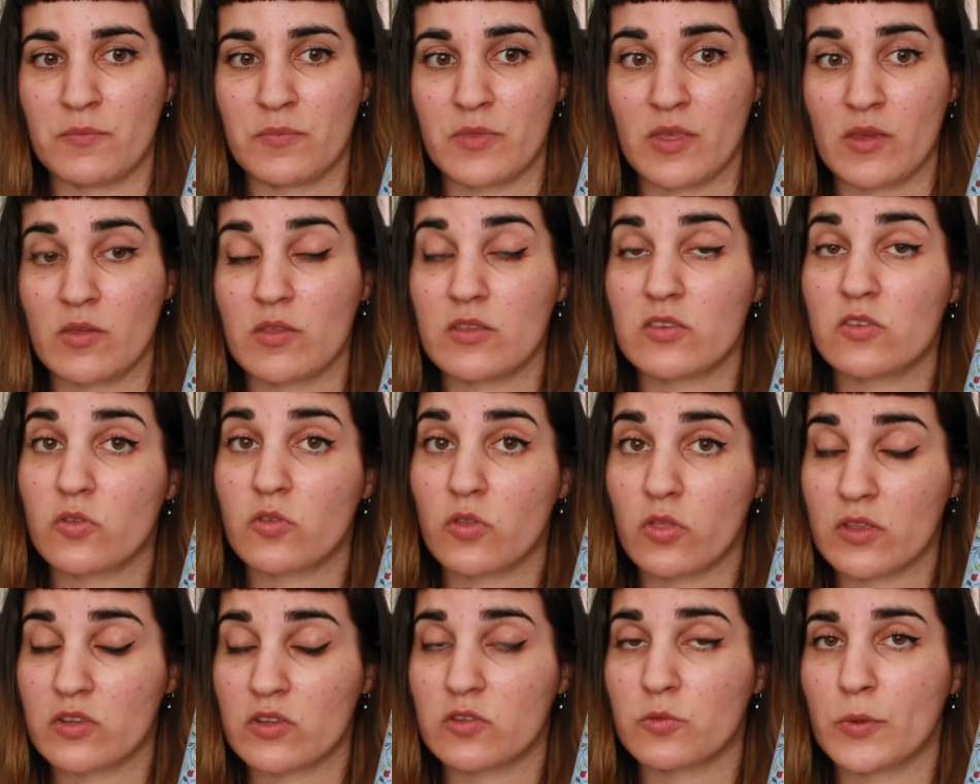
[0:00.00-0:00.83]

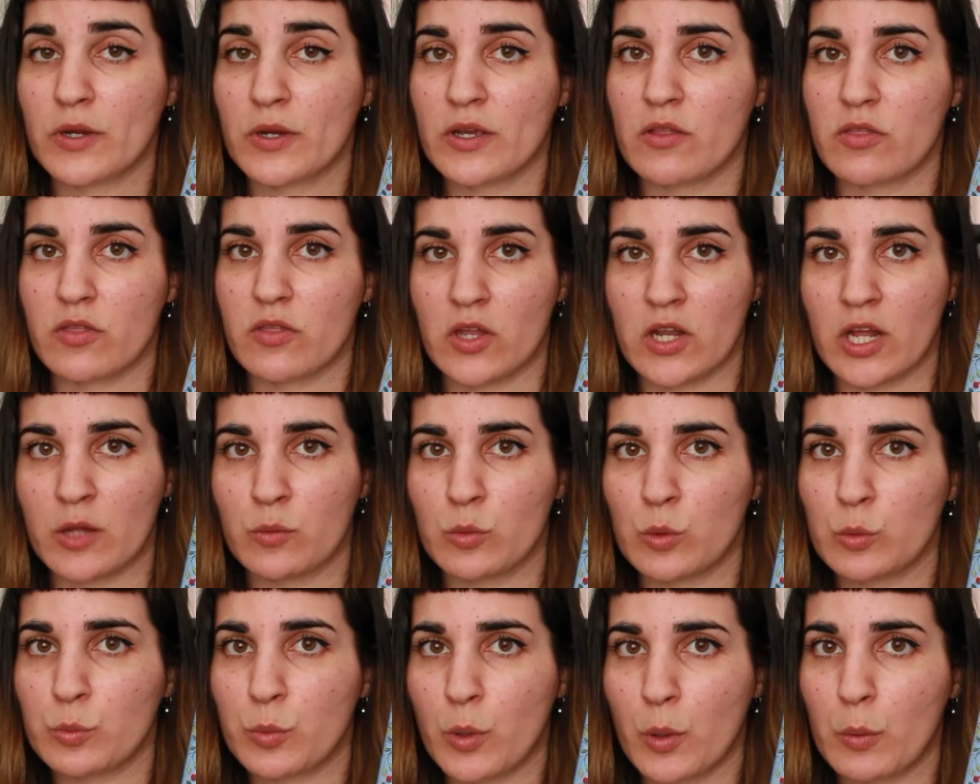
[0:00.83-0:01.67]
Springathon, I
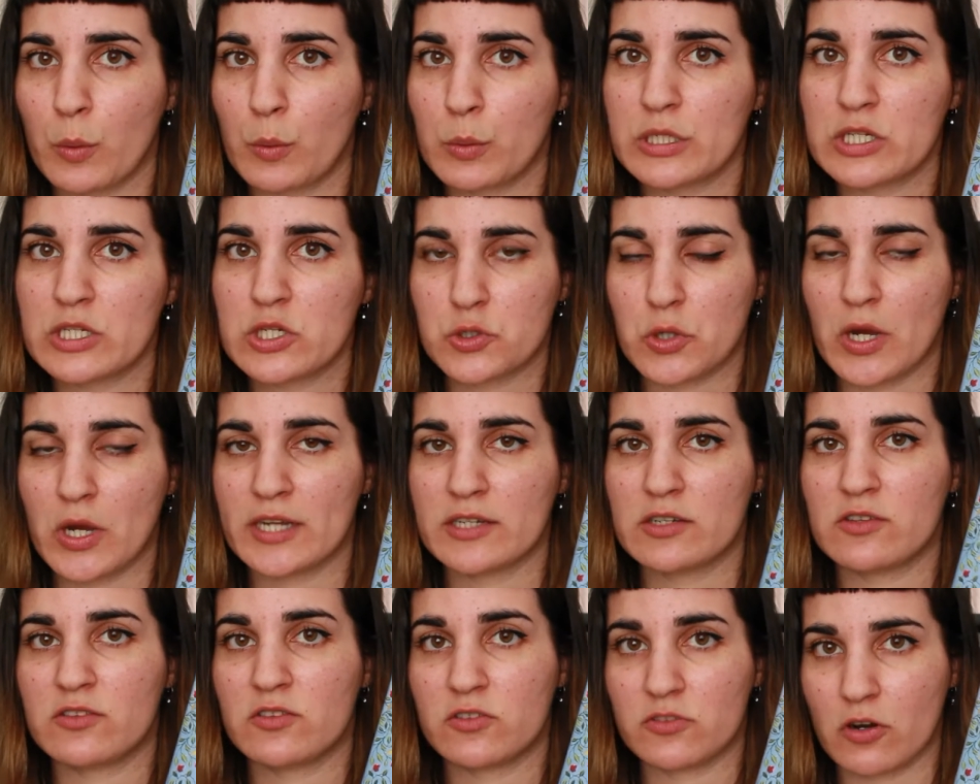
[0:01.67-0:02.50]
will probably try
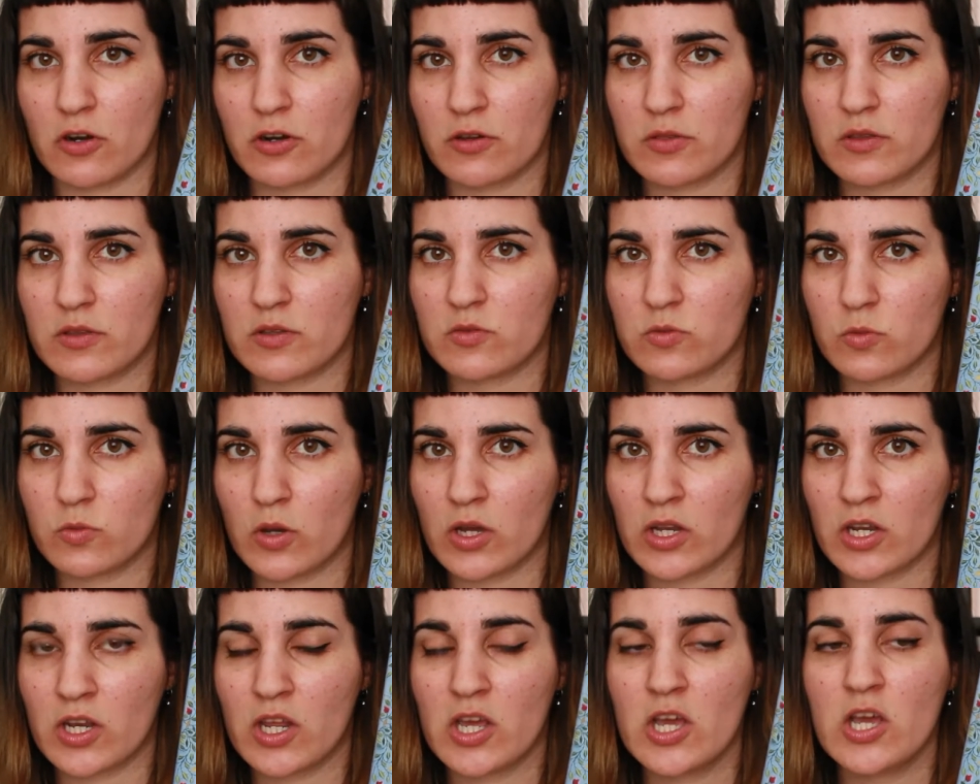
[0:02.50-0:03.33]
to start this
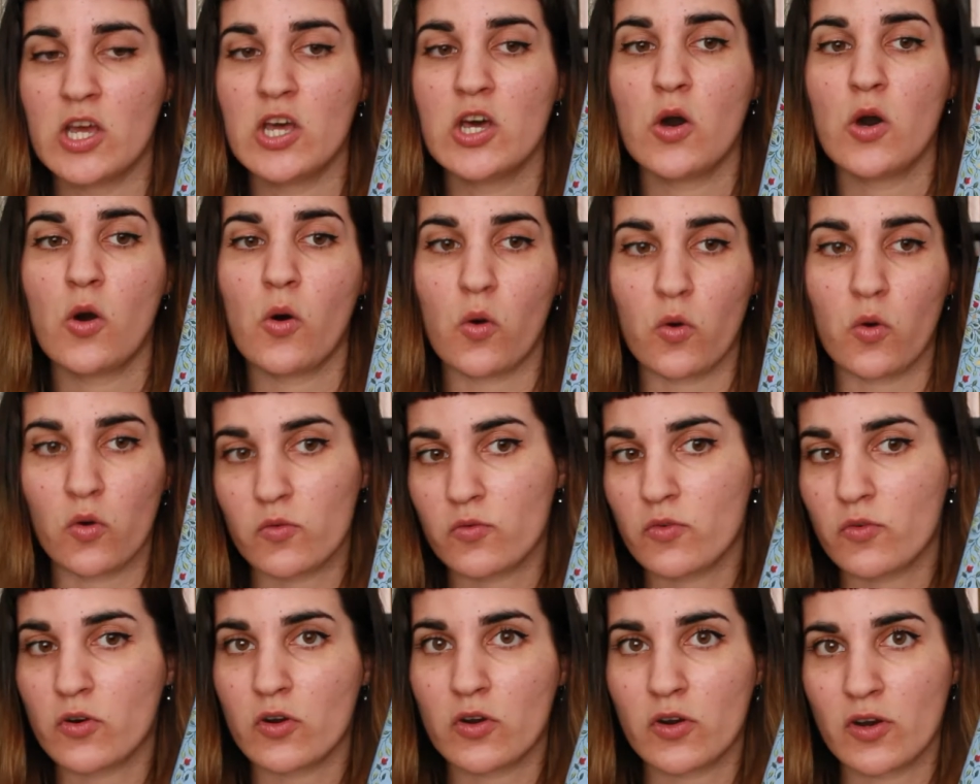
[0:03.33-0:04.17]
one
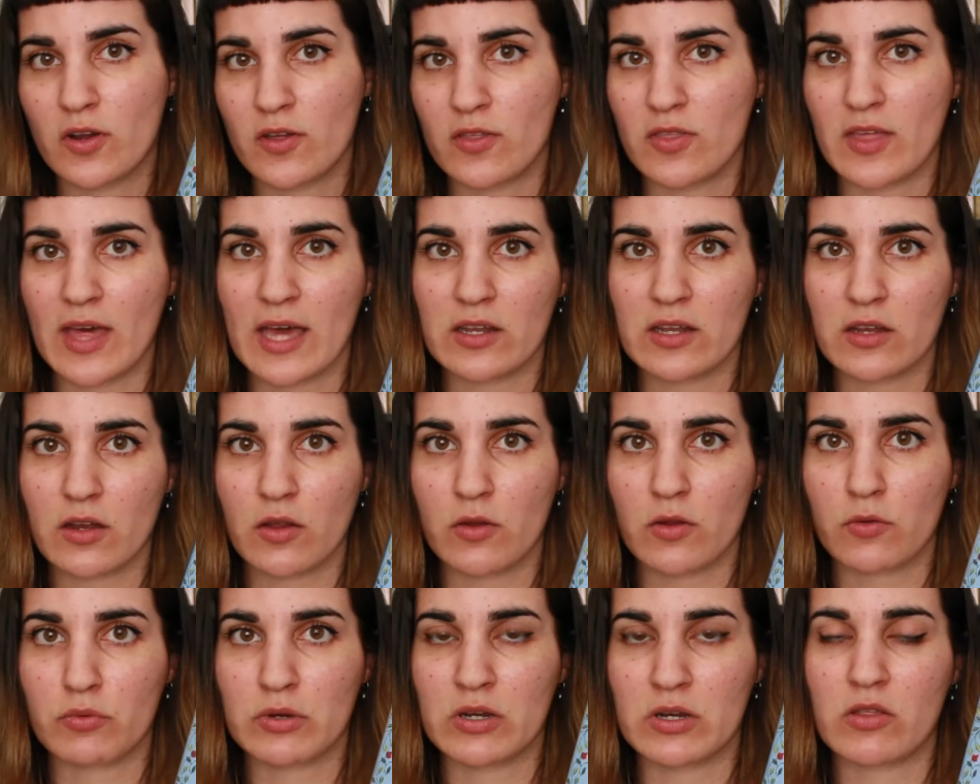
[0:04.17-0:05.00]
over that
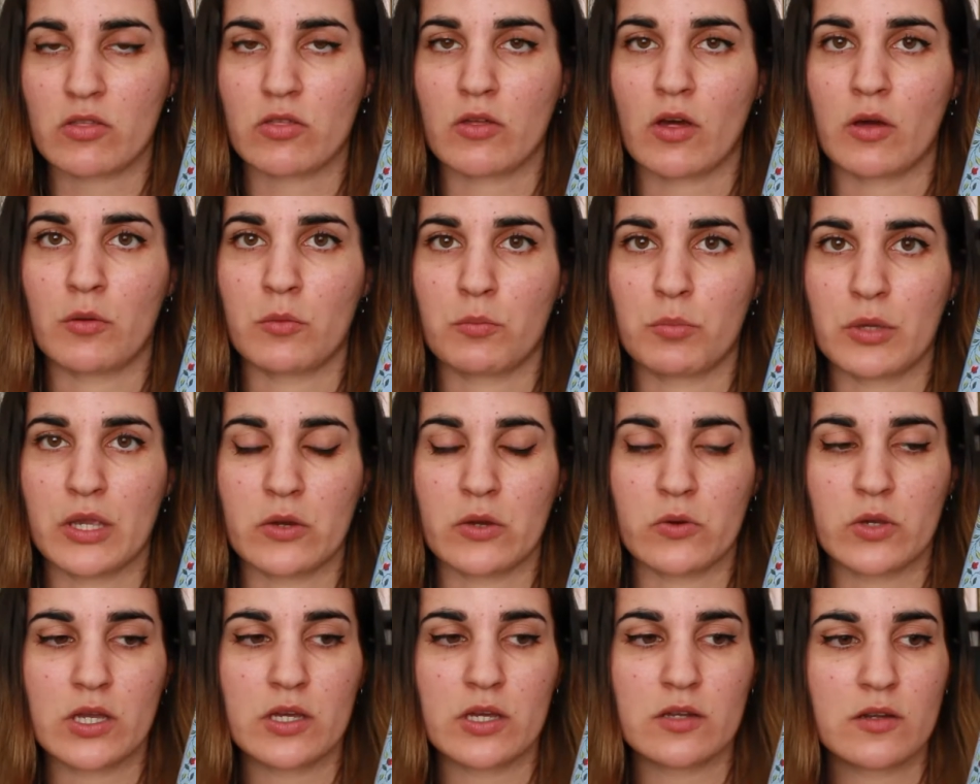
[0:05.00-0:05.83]
readathon
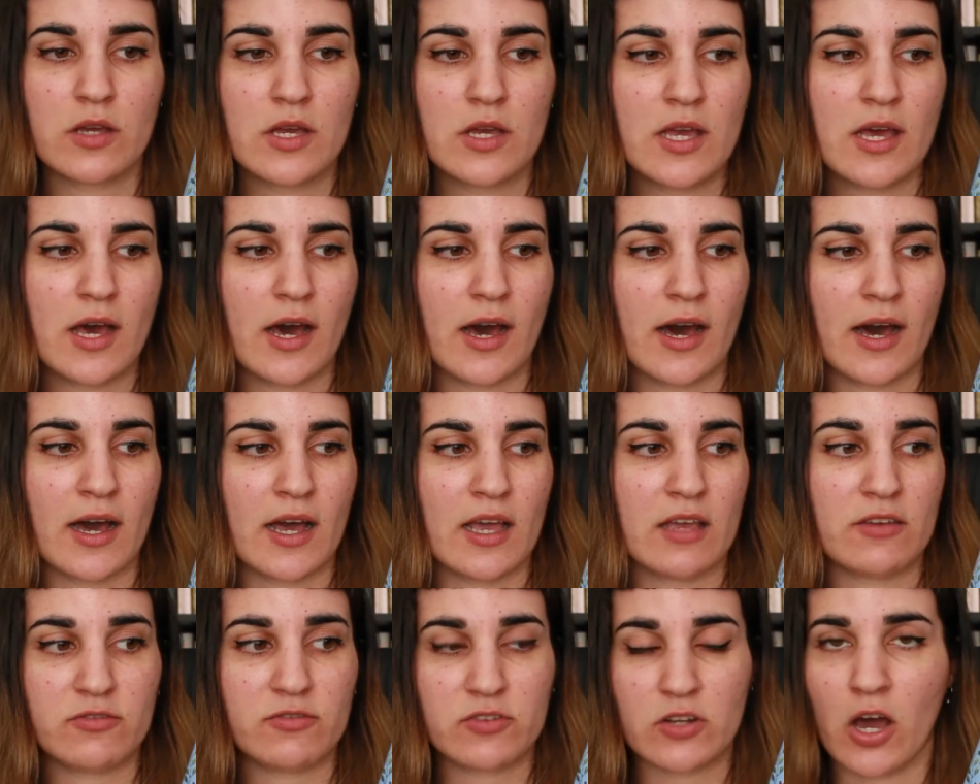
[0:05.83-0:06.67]
period.
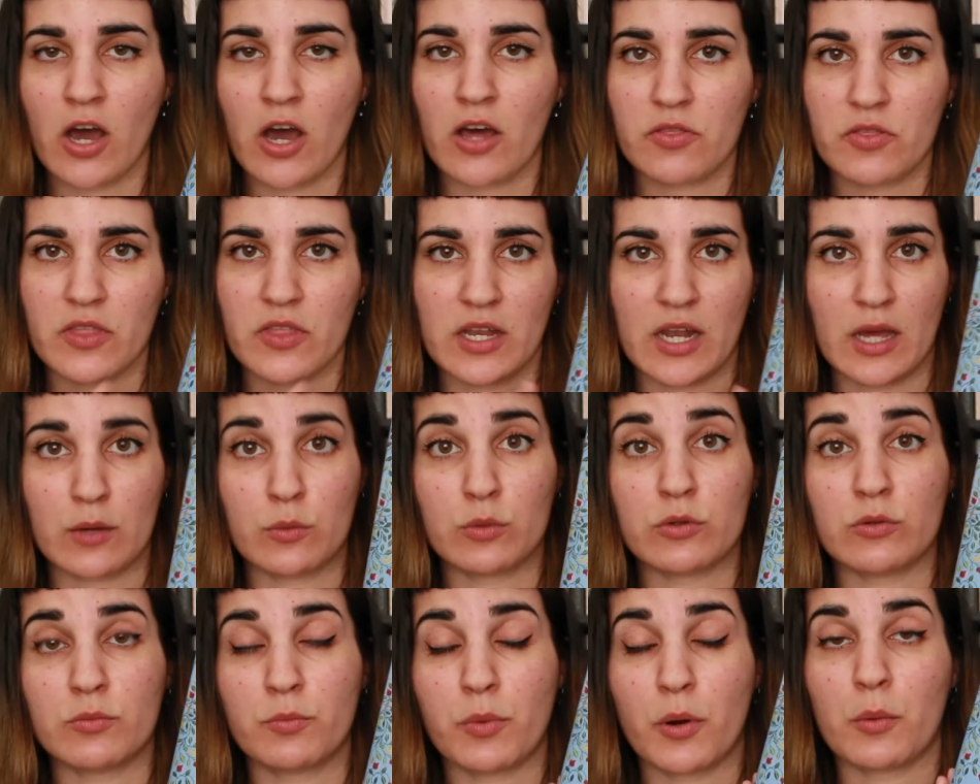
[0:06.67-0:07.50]
If not, then I
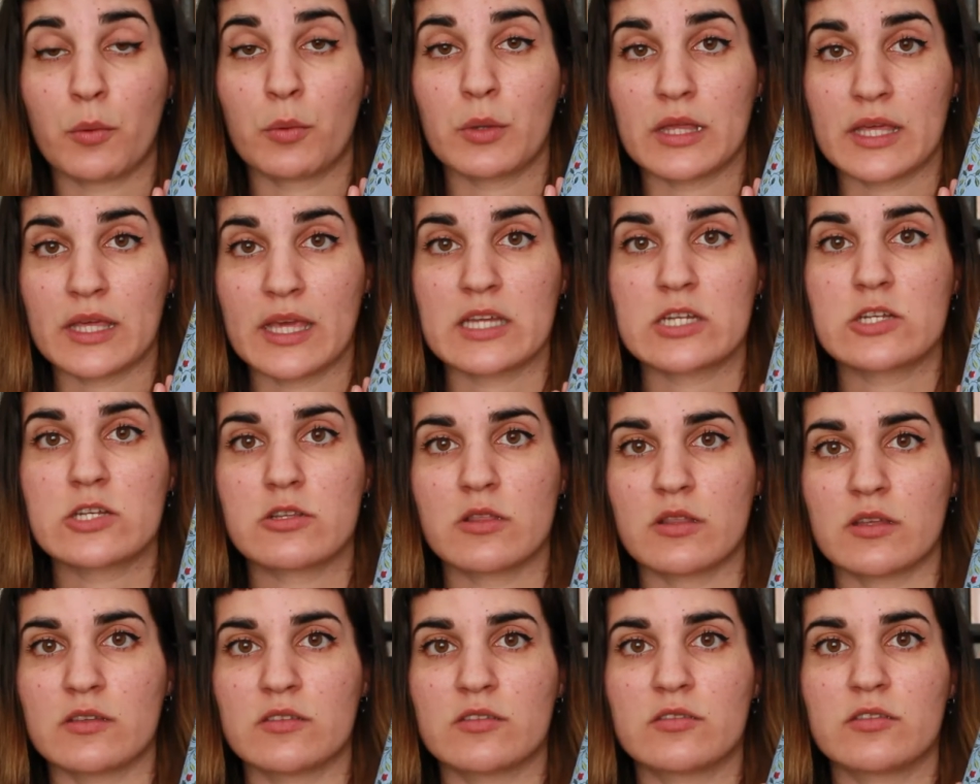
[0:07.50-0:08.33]
will probably get
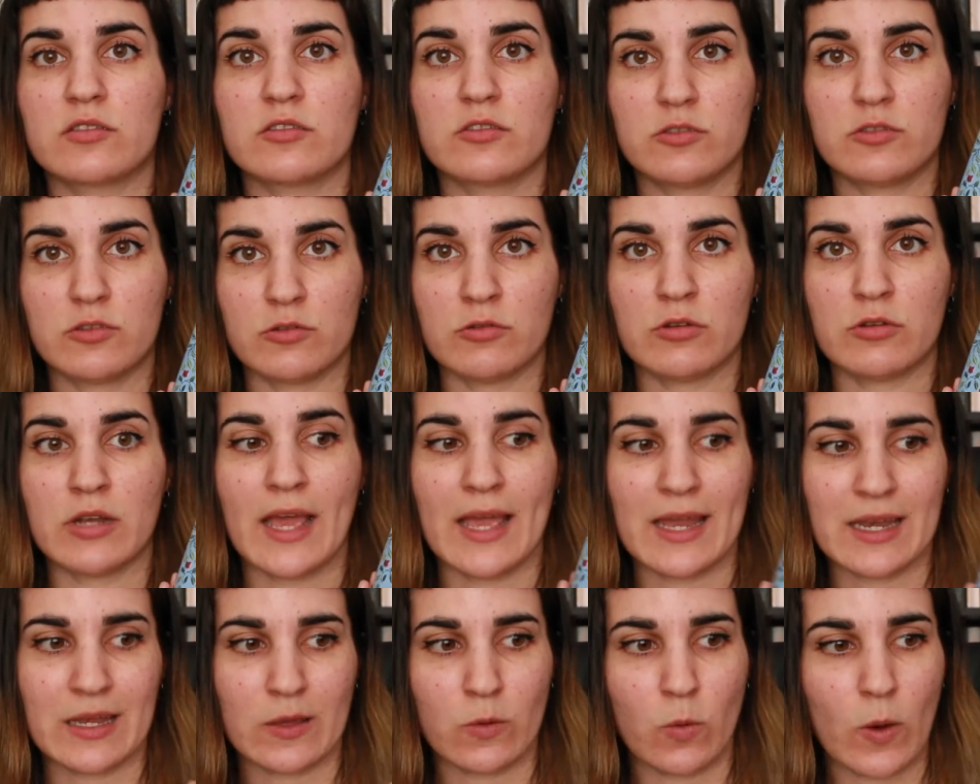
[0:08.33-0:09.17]
to this soon
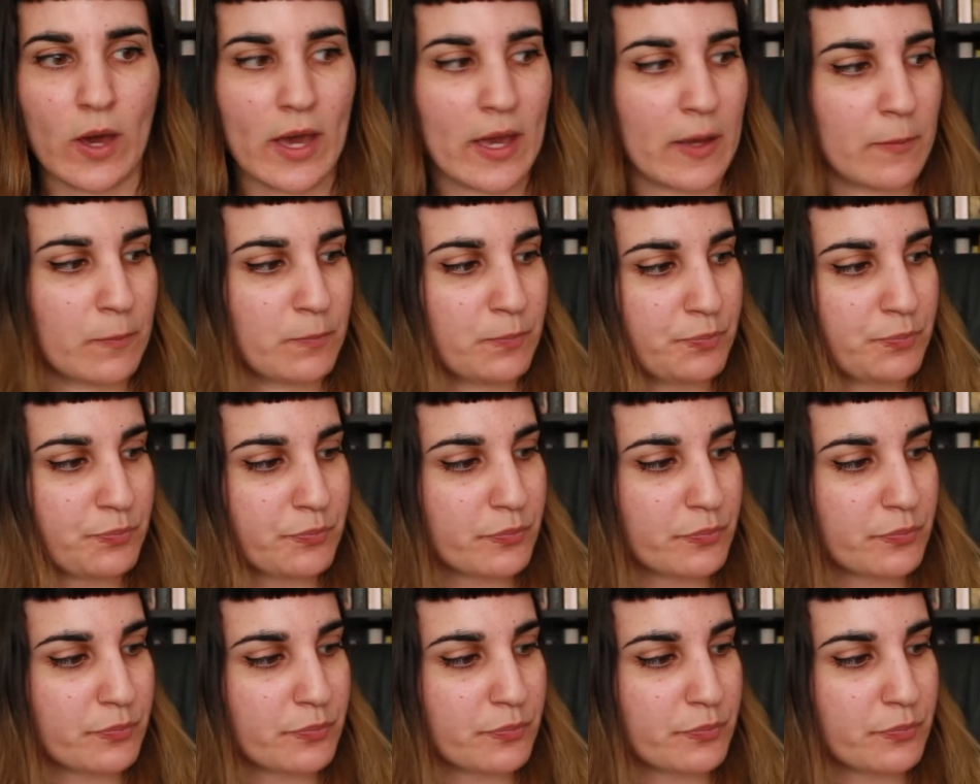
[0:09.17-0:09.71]
anyway.